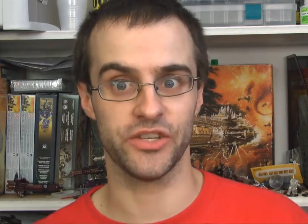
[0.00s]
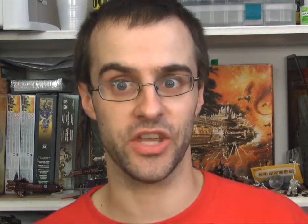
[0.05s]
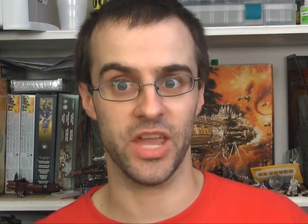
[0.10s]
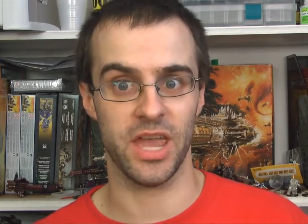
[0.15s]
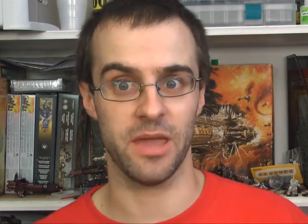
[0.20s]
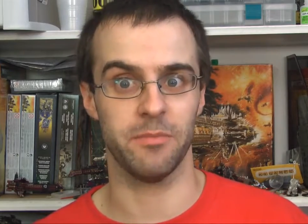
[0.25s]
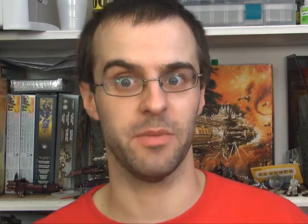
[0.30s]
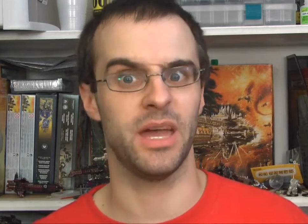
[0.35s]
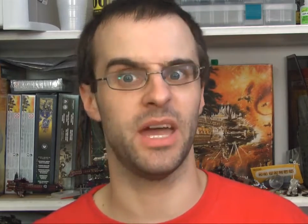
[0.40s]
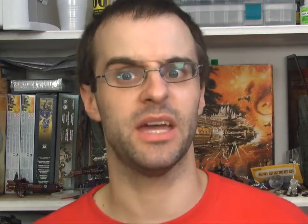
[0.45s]

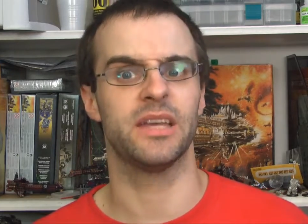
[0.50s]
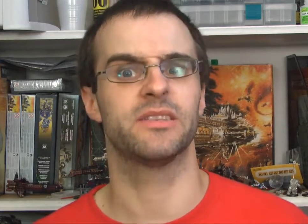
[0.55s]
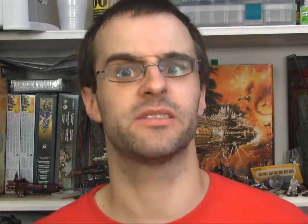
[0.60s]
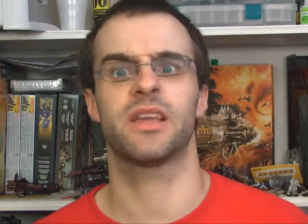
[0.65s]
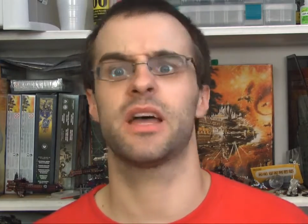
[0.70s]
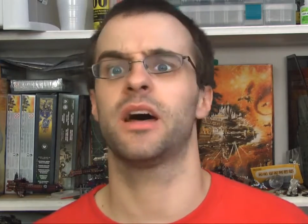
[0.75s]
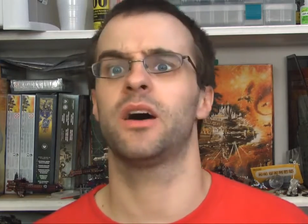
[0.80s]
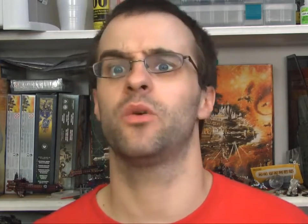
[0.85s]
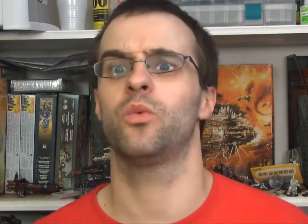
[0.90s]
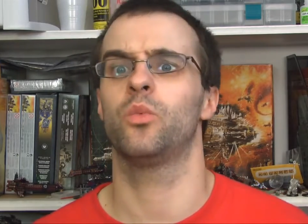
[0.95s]
game,
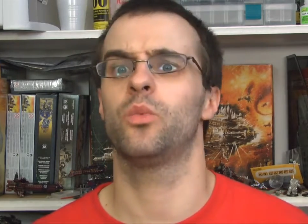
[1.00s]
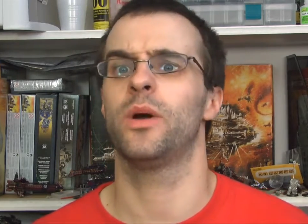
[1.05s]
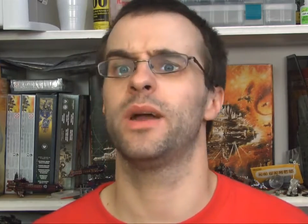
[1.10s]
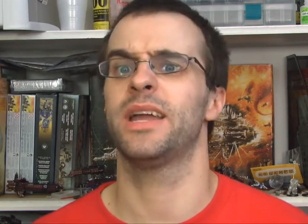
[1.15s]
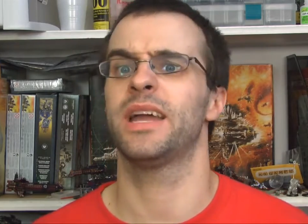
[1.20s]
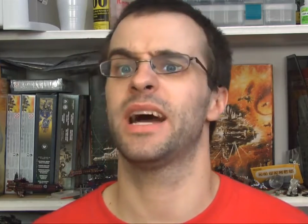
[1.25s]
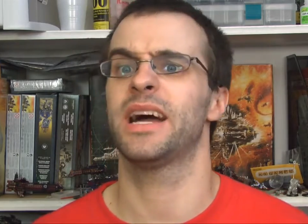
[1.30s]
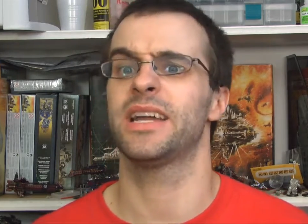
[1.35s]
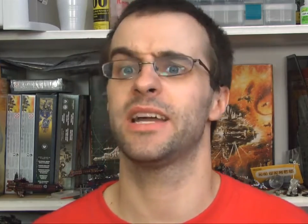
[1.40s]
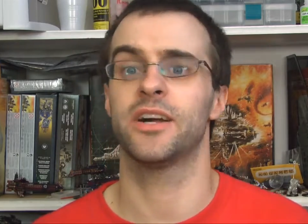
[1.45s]
as
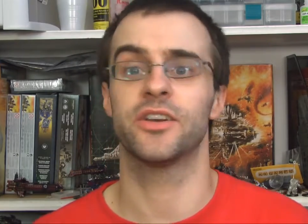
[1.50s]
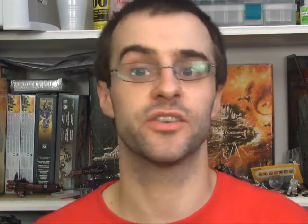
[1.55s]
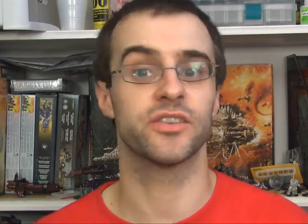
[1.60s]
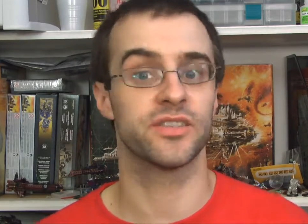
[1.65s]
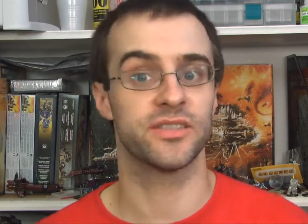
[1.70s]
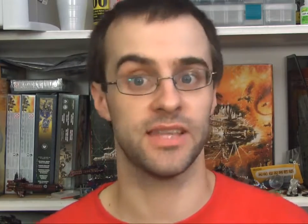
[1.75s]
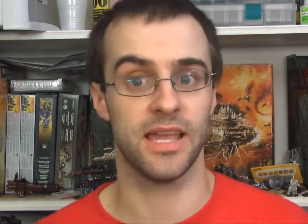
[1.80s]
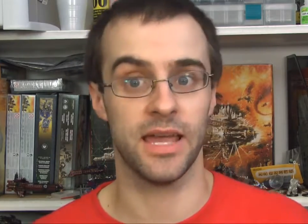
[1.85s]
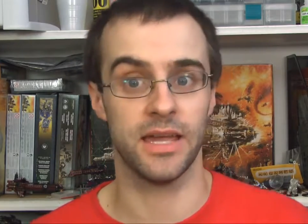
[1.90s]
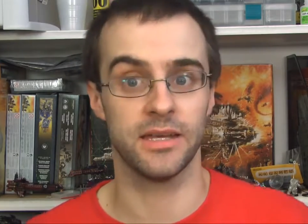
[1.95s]
way I
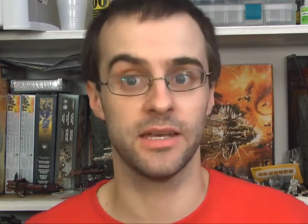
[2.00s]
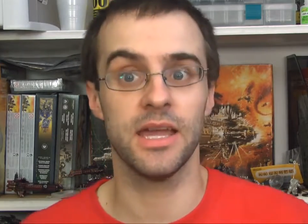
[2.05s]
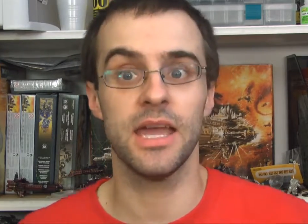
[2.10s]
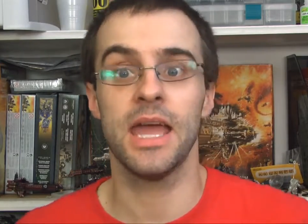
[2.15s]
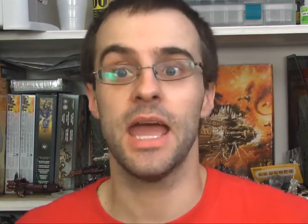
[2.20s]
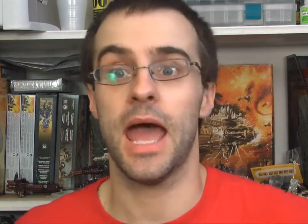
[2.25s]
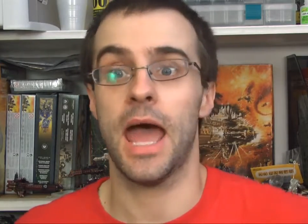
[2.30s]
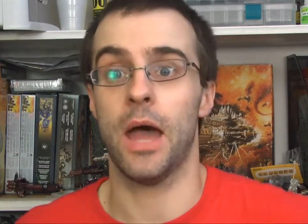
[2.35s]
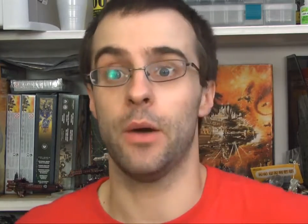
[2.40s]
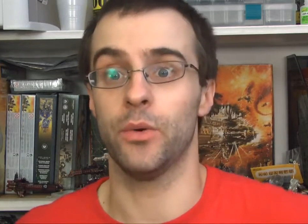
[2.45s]
understand
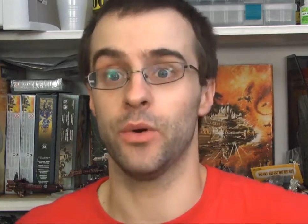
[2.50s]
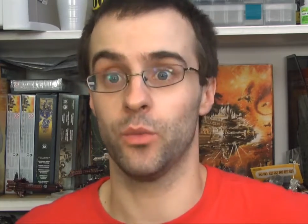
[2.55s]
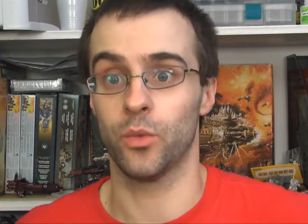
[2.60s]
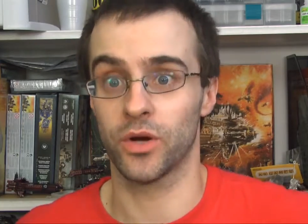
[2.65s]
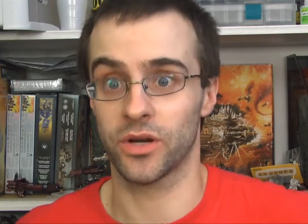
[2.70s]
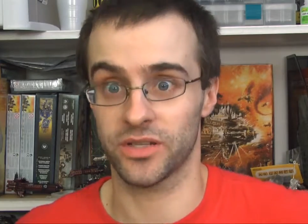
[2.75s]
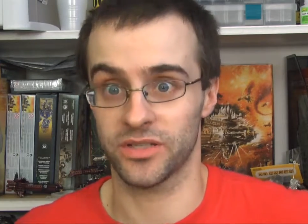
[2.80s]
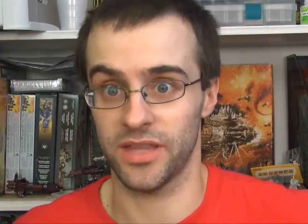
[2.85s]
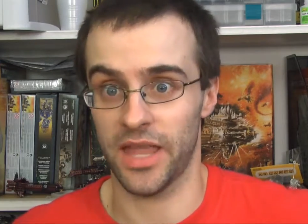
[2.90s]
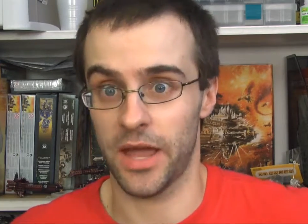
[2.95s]
how it
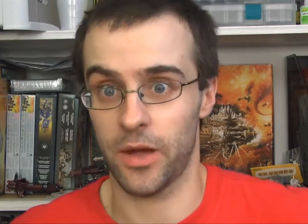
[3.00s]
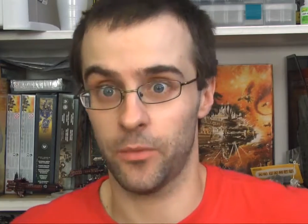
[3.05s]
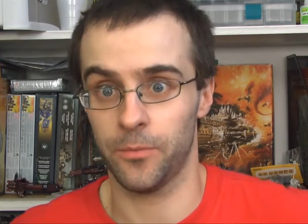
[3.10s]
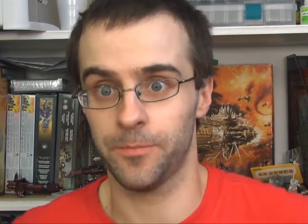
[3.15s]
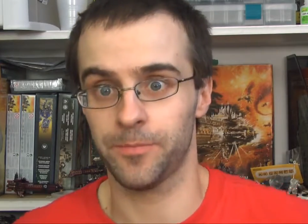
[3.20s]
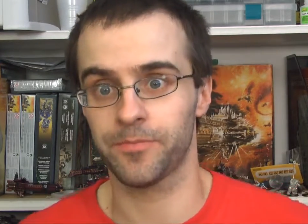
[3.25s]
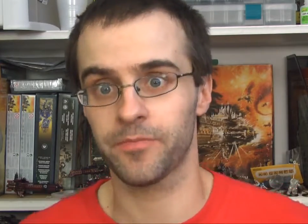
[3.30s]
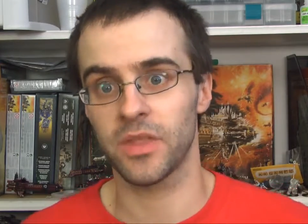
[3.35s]
works now.